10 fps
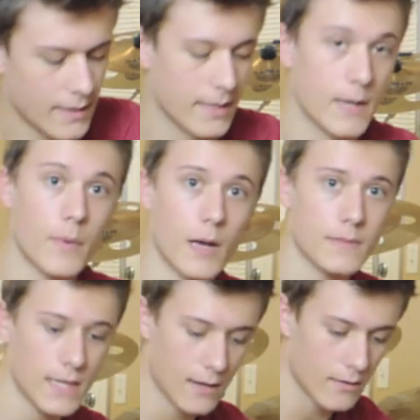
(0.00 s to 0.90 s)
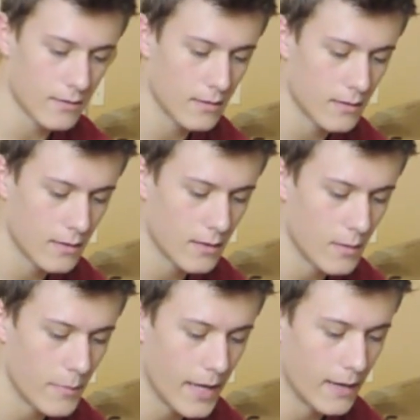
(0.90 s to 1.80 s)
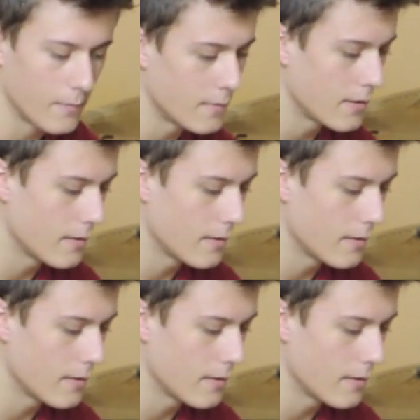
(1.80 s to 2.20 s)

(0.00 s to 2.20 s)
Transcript: and then it pops out. Bam.